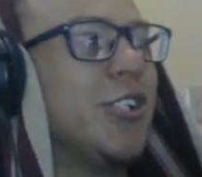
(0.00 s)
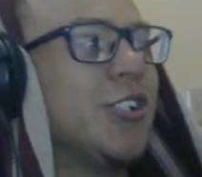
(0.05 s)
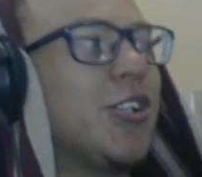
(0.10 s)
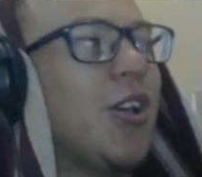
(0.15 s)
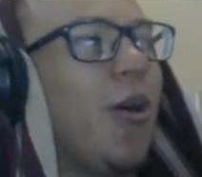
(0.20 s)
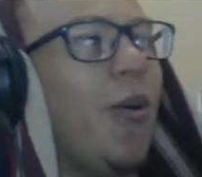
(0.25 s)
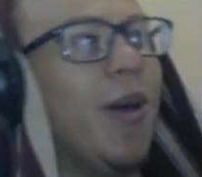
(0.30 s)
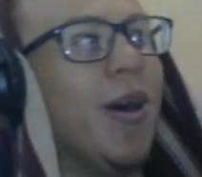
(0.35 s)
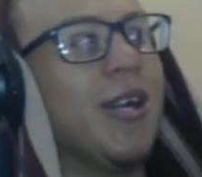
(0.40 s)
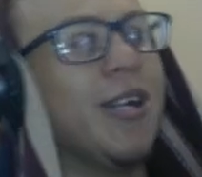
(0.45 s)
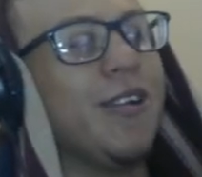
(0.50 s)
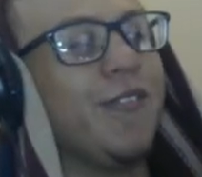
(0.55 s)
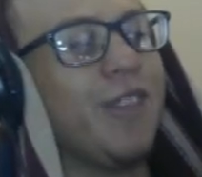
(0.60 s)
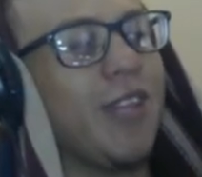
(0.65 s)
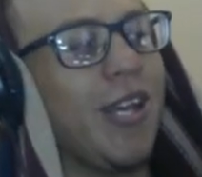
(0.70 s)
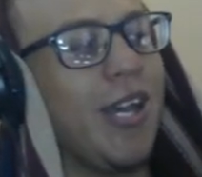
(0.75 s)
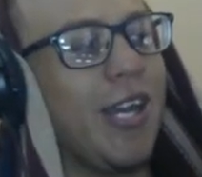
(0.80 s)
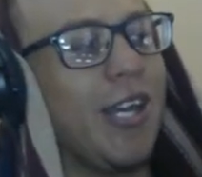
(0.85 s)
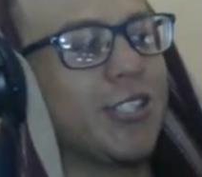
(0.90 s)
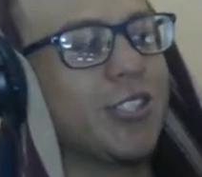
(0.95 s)
So I wonder if
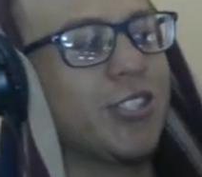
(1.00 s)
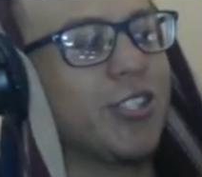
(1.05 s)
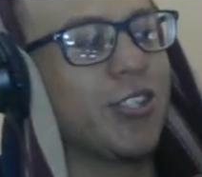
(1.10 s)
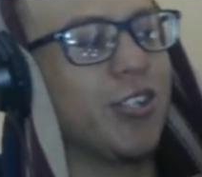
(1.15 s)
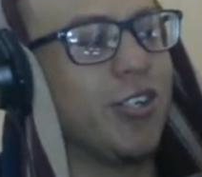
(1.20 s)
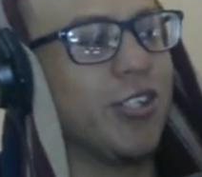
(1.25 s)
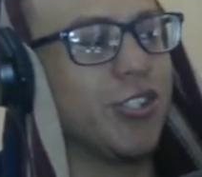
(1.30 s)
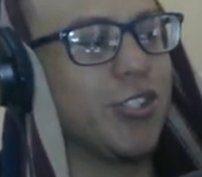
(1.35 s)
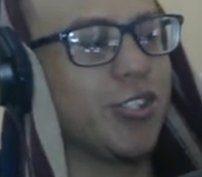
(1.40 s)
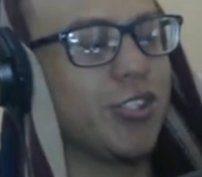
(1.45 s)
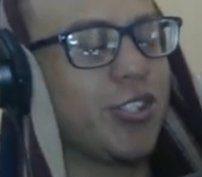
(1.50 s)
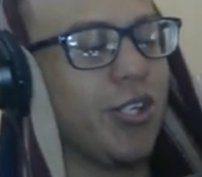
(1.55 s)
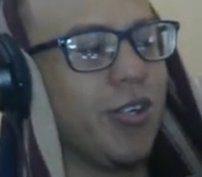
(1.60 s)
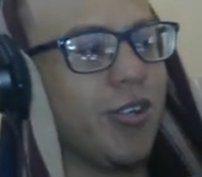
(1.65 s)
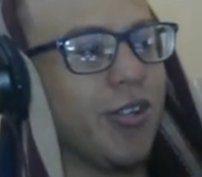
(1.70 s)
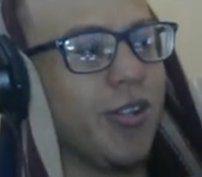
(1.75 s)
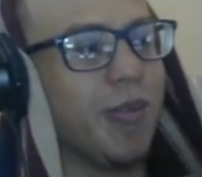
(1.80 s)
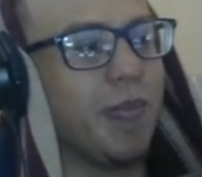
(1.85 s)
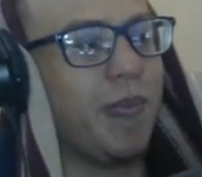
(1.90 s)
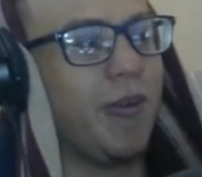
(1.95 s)
they're actually gonna
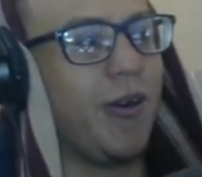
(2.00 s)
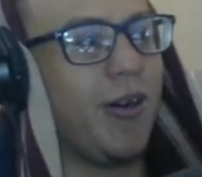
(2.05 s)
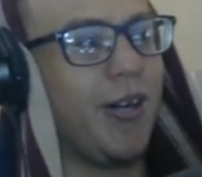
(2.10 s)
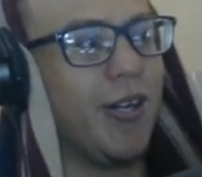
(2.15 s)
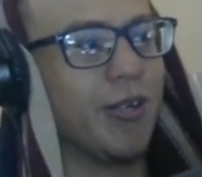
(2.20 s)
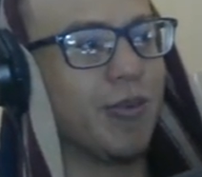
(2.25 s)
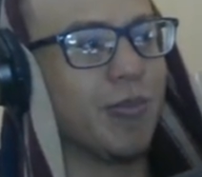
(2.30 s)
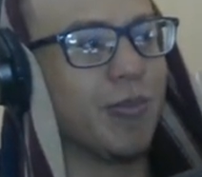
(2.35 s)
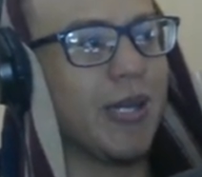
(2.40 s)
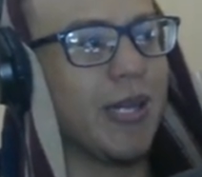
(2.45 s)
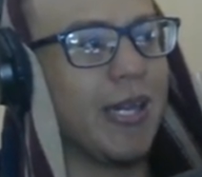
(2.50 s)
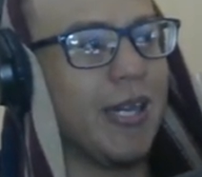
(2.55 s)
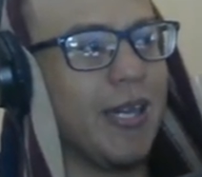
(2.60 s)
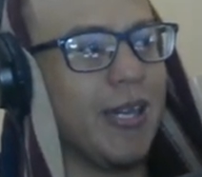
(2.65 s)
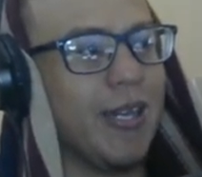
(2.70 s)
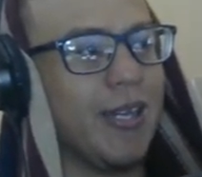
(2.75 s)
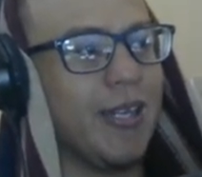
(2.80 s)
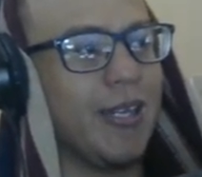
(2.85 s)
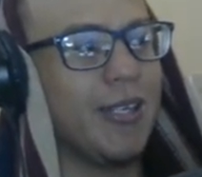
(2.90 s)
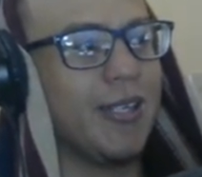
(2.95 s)
show the part
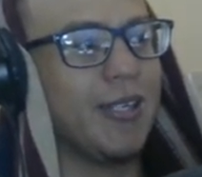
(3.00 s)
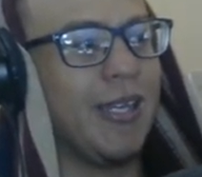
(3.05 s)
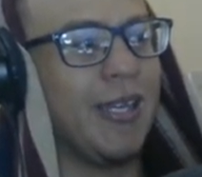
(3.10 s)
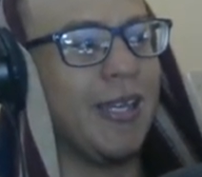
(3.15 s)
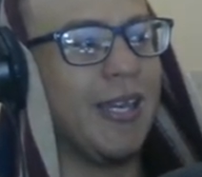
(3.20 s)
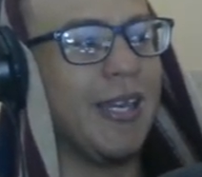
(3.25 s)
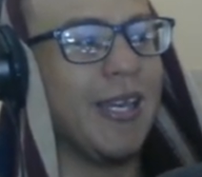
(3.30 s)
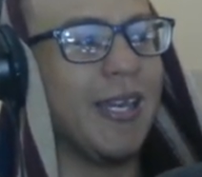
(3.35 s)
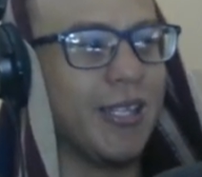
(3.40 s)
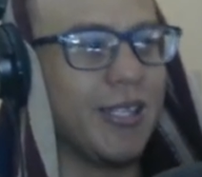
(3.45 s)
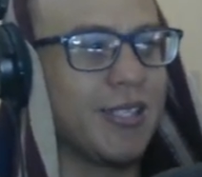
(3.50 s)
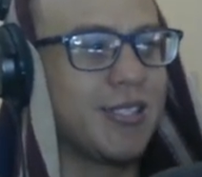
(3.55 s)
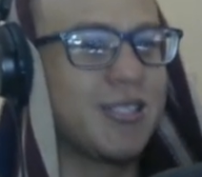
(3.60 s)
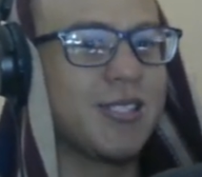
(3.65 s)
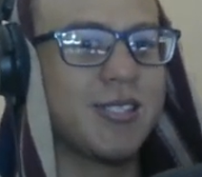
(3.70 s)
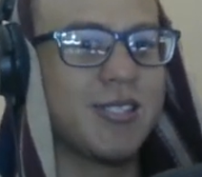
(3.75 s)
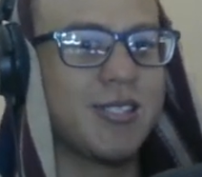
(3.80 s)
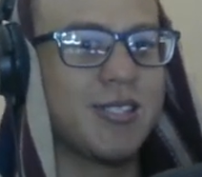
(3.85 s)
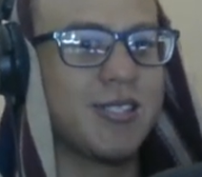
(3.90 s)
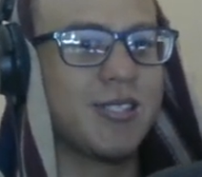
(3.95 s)
where he
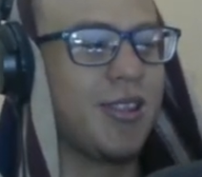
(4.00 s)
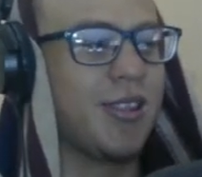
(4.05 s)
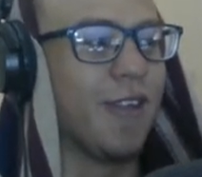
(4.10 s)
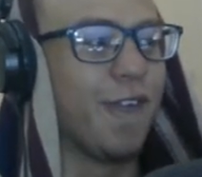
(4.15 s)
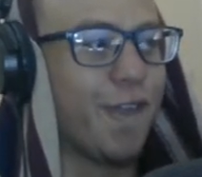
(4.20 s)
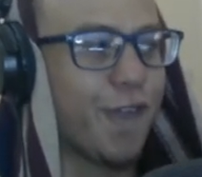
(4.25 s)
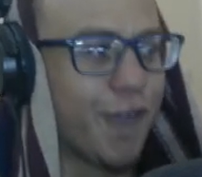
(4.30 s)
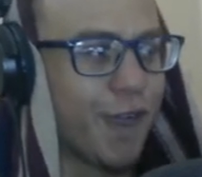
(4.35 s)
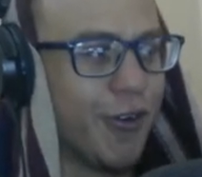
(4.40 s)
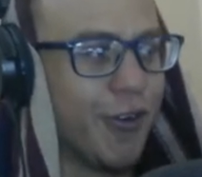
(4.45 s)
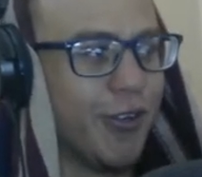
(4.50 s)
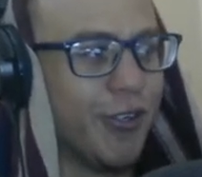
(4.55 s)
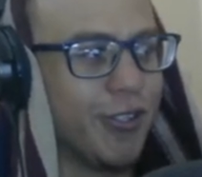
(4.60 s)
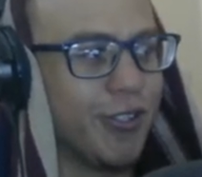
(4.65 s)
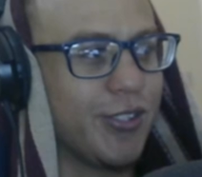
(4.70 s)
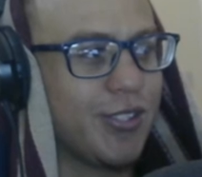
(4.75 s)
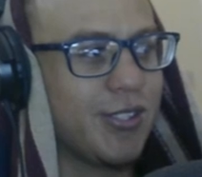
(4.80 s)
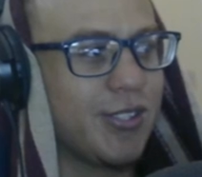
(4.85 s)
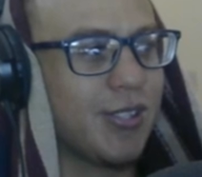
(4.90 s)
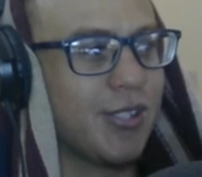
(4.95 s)
eats the
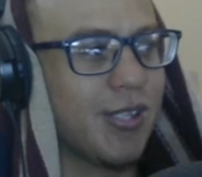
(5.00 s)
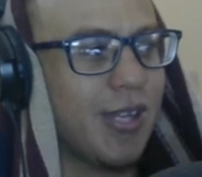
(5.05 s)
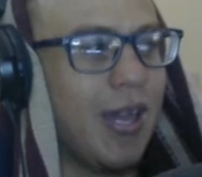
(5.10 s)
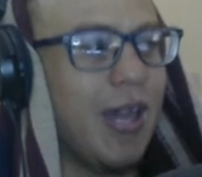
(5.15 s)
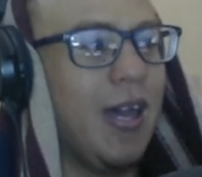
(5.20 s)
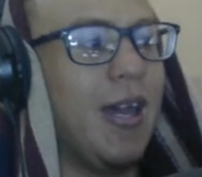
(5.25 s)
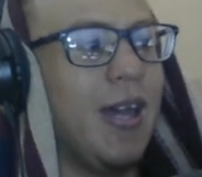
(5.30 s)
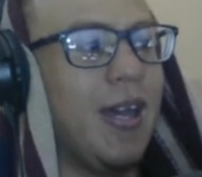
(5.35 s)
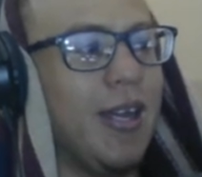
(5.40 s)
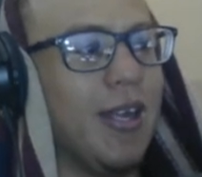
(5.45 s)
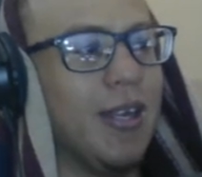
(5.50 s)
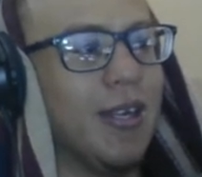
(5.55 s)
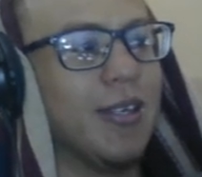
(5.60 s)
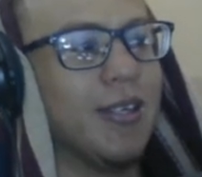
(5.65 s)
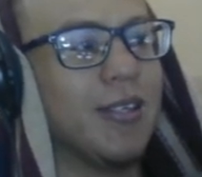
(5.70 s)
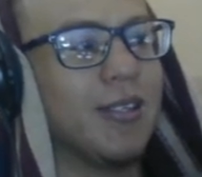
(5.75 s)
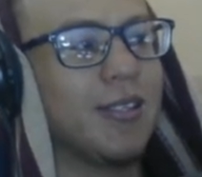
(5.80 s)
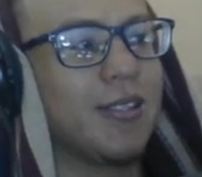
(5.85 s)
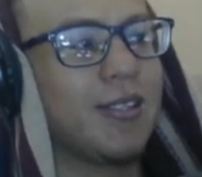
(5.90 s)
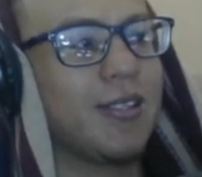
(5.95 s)
fruit
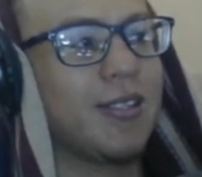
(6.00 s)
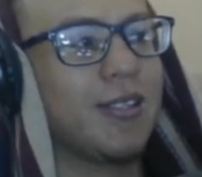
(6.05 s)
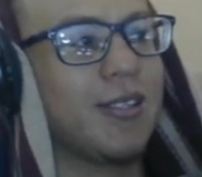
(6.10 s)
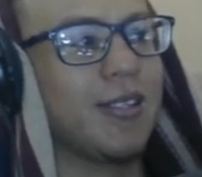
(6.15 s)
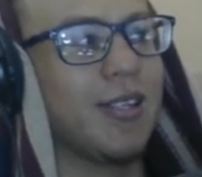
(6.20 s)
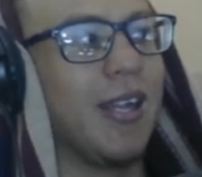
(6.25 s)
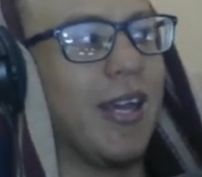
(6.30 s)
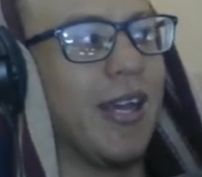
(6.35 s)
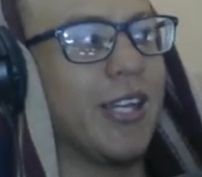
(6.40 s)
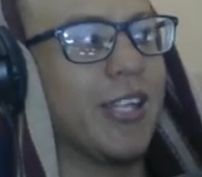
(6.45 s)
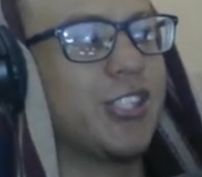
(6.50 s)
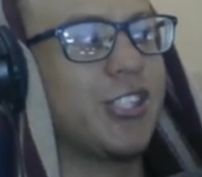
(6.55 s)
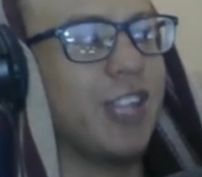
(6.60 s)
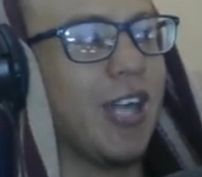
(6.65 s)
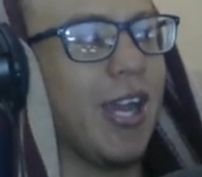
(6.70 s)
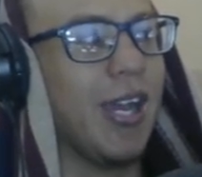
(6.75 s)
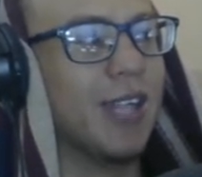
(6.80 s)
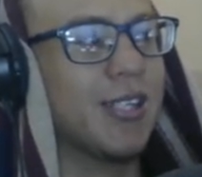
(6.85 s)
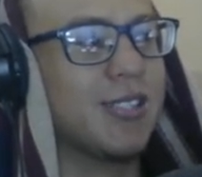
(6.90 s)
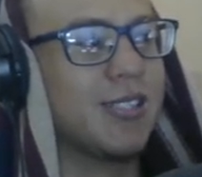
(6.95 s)
and, like,
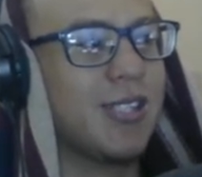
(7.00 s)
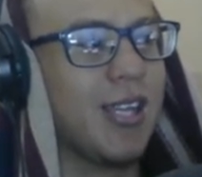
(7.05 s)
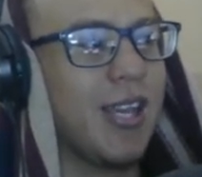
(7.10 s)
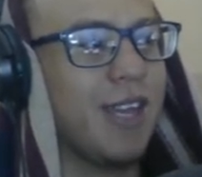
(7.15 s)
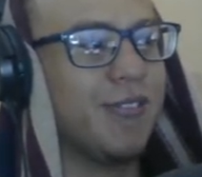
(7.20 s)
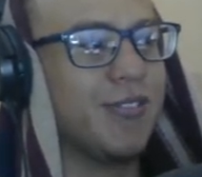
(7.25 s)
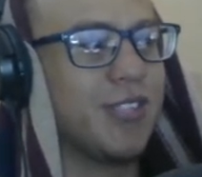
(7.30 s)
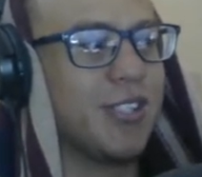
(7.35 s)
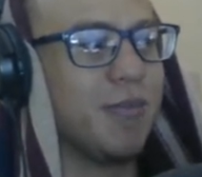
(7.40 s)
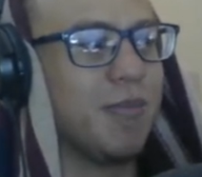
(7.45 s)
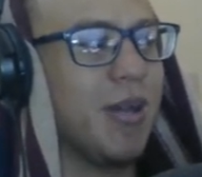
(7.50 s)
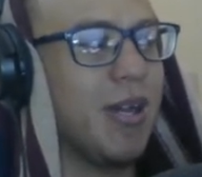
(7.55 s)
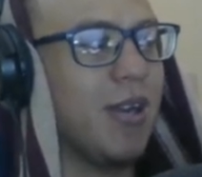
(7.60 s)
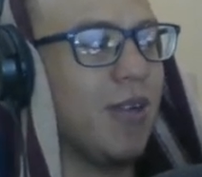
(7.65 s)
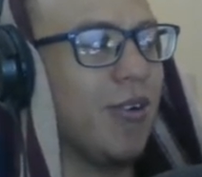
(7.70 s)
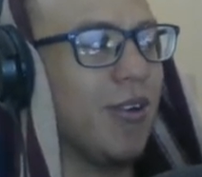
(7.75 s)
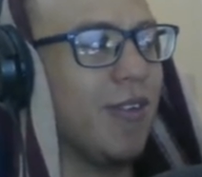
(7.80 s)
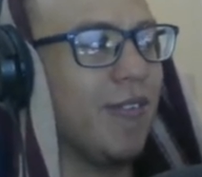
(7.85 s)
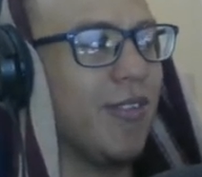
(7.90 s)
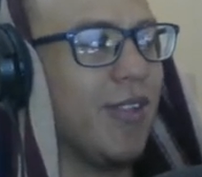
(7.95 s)
Shanks saves him and
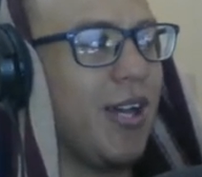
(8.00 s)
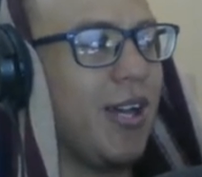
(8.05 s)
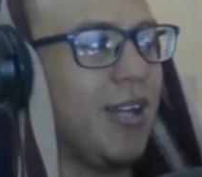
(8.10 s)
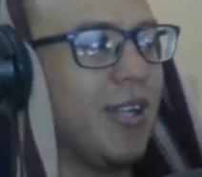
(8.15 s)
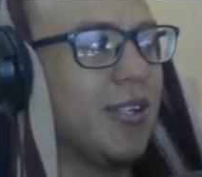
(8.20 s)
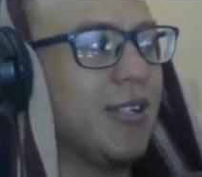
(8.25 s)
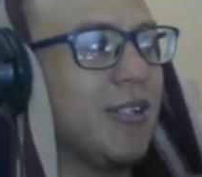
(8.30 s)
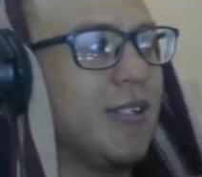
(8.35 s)
all of that.